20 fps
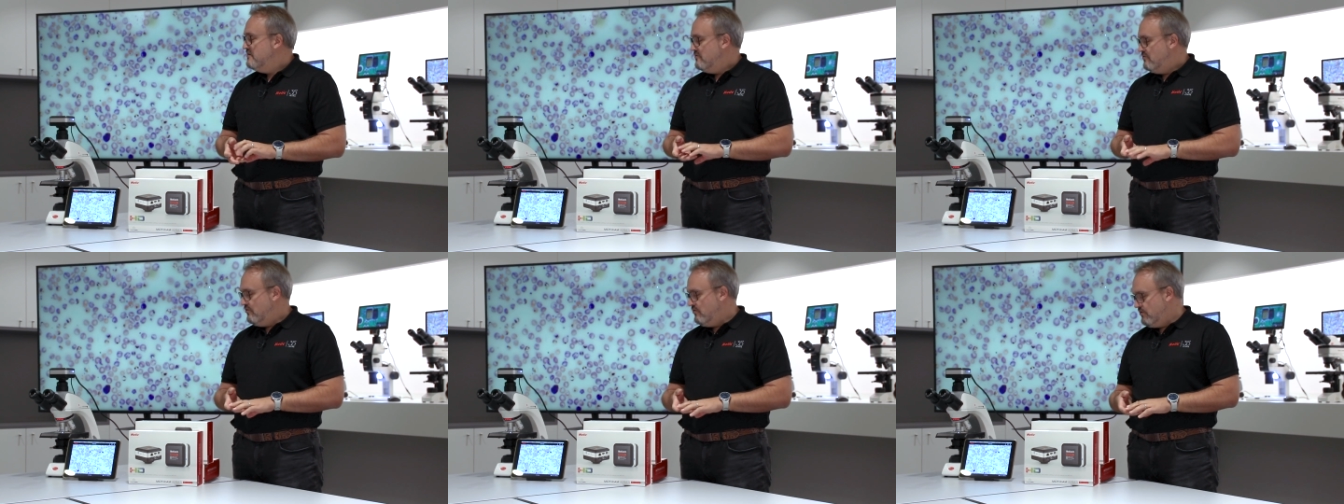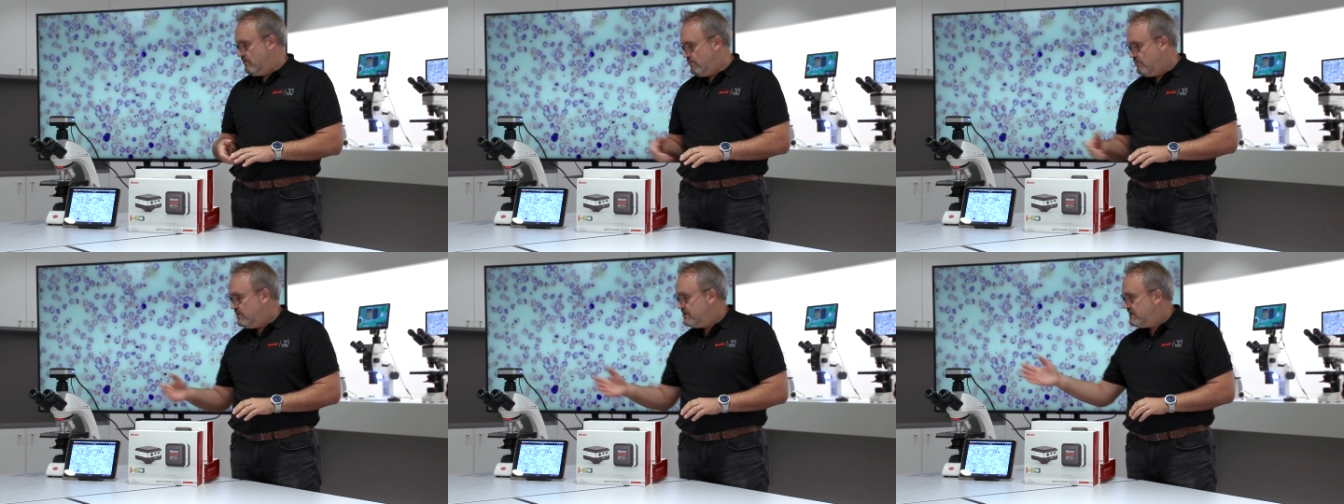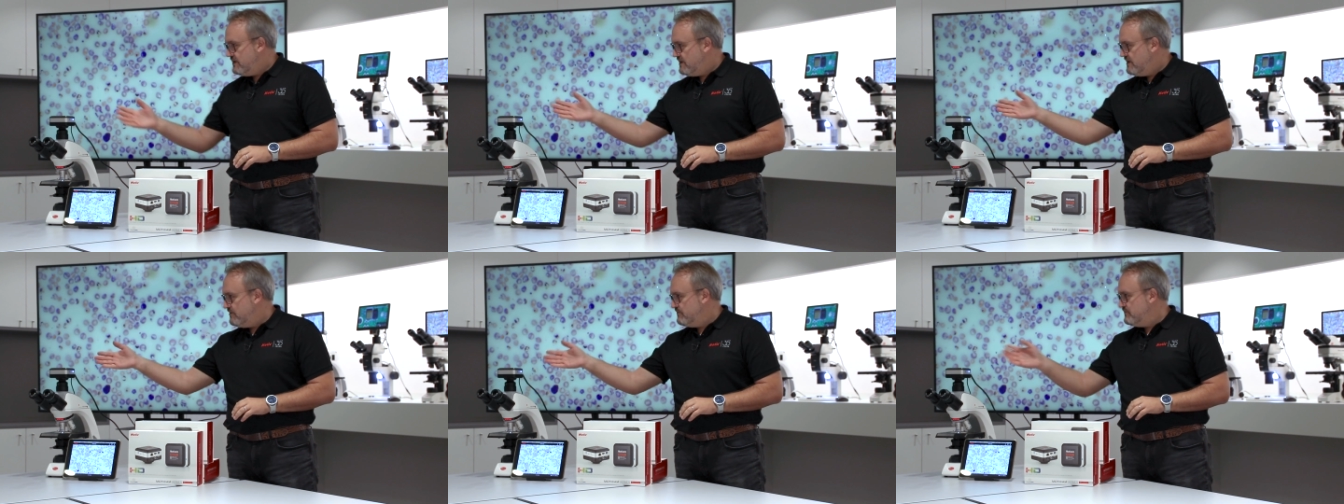Or what
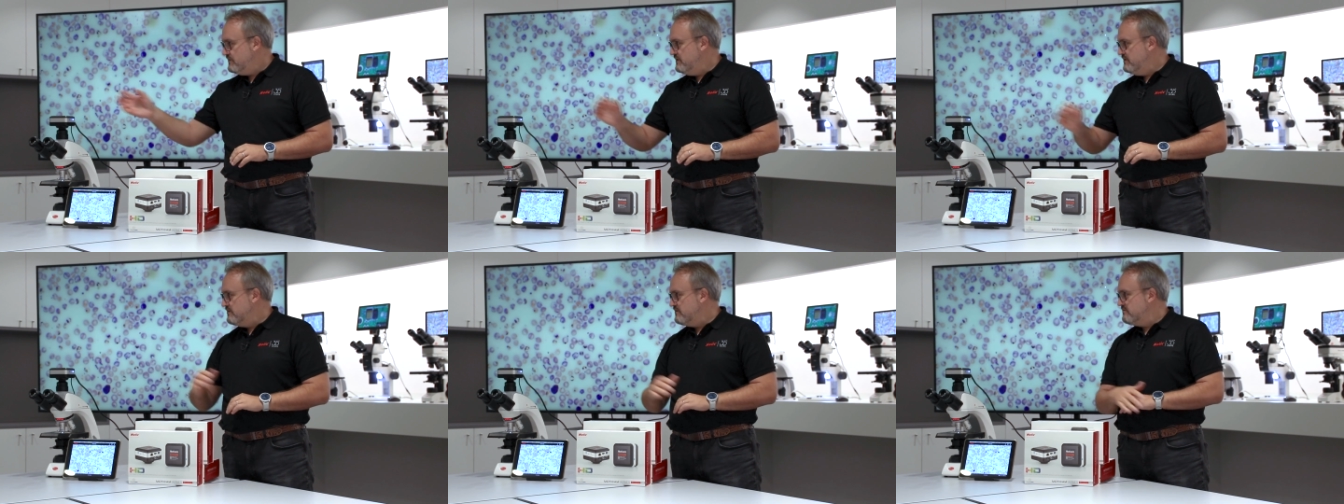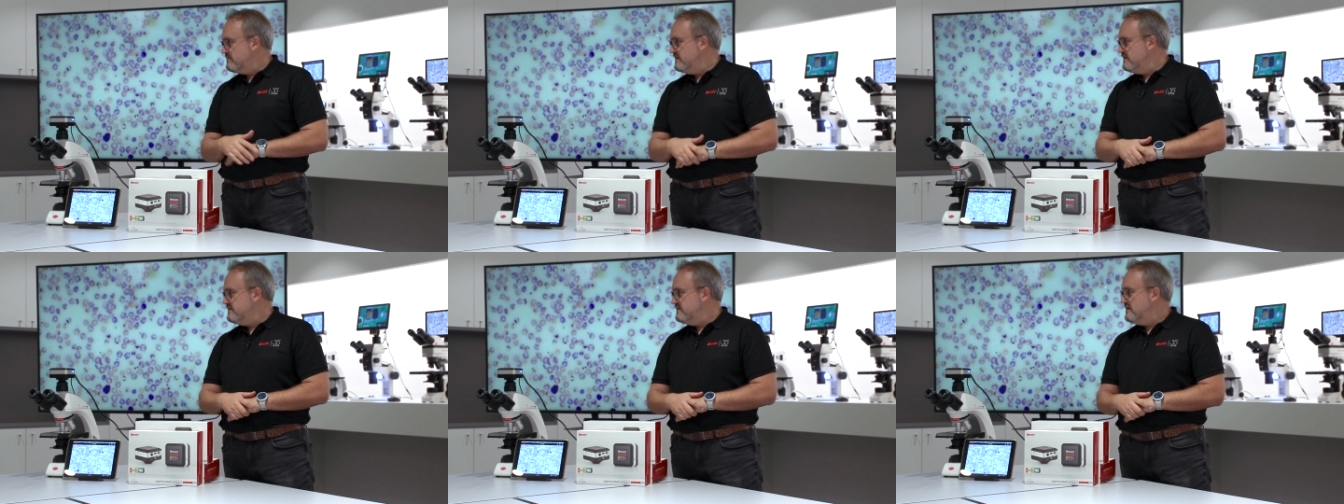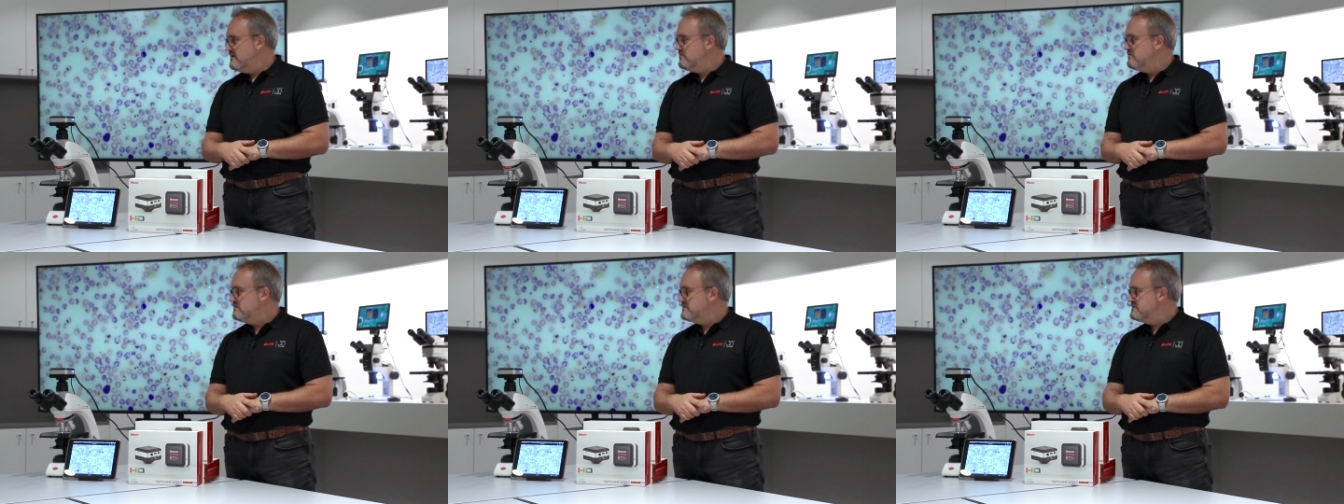I have here right
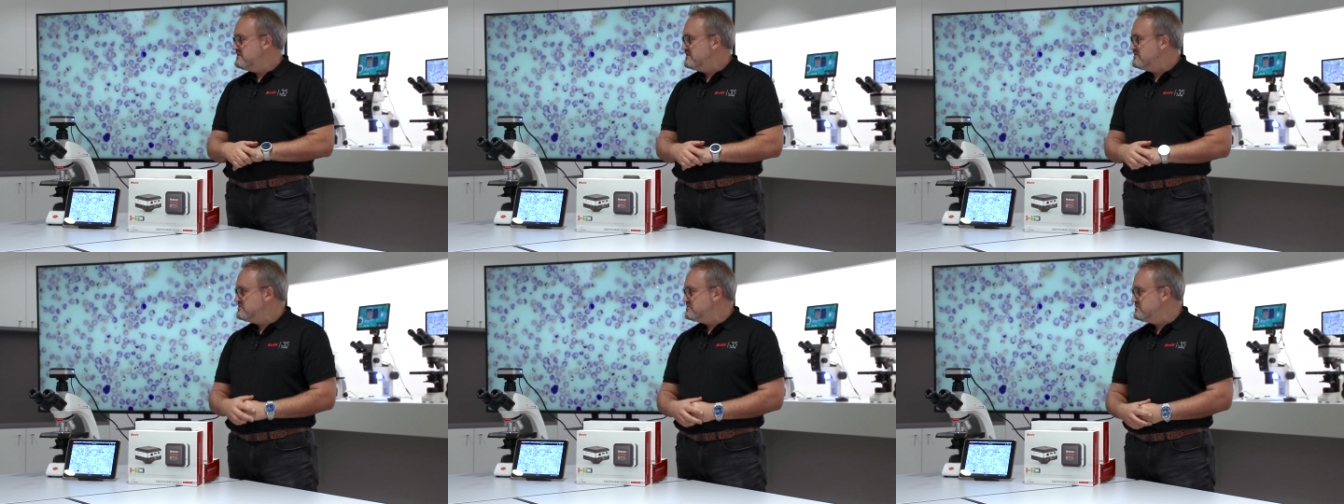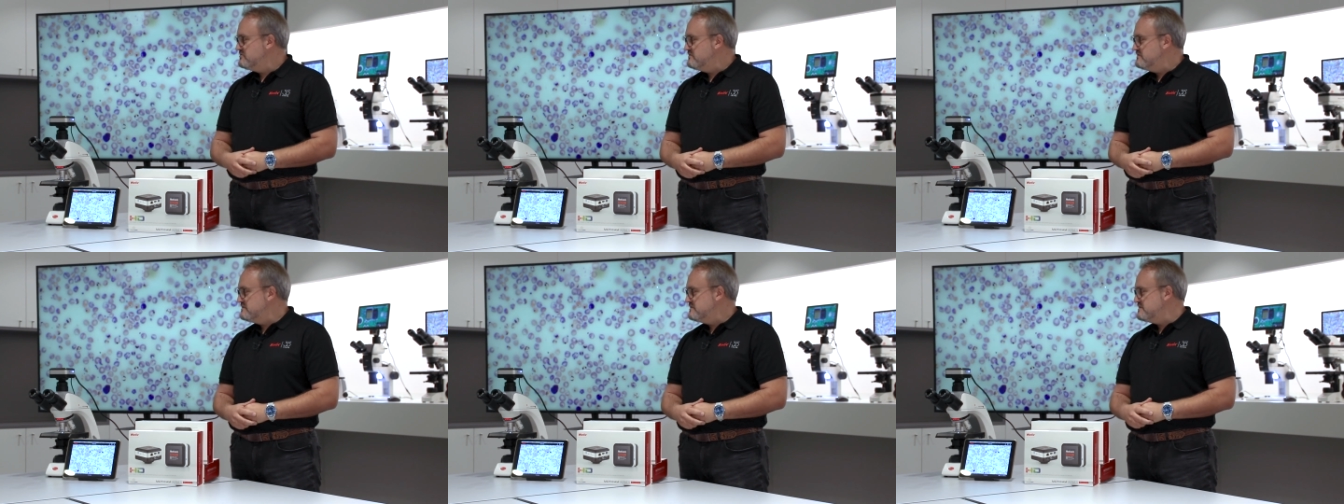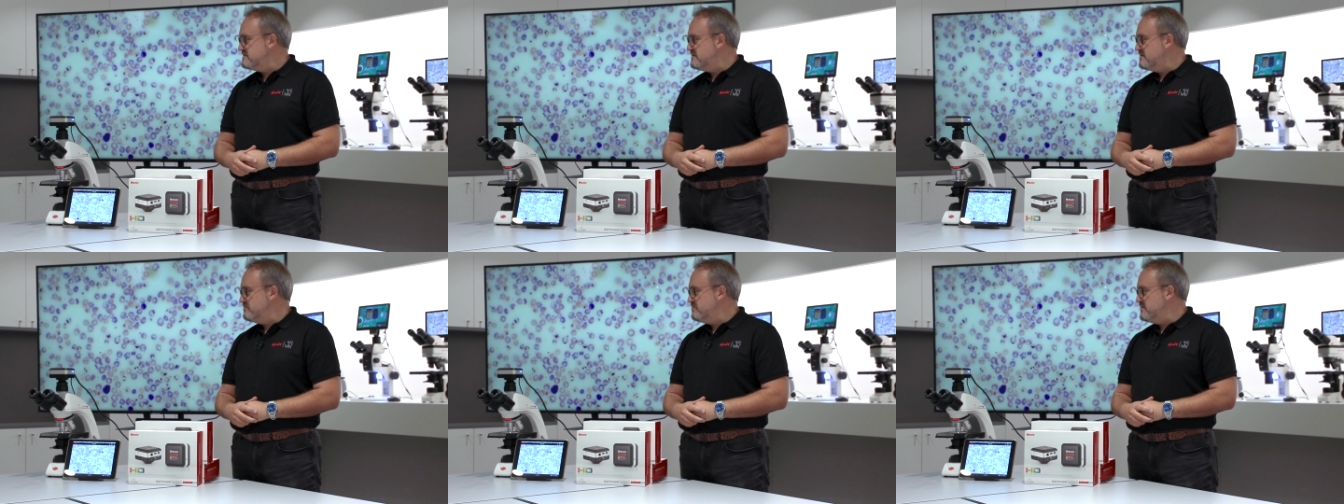now attached to this uh,